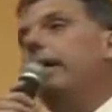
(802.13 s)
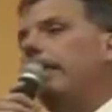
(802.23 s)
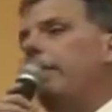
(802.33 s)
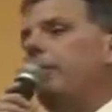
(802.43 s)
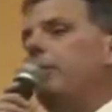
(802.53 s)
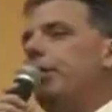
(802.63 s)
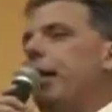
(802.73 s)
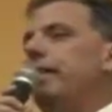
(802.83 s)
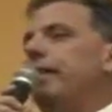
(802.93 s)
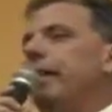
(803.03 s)
give them a
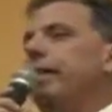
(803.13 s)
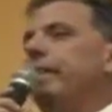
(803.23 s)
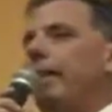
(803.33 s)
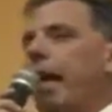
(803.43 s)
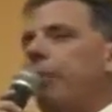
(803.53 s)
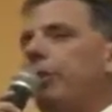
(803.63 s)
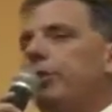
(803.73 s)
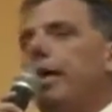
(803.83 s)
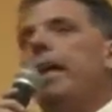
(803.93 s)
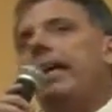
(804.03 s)
chance to get
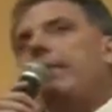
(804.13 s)
established,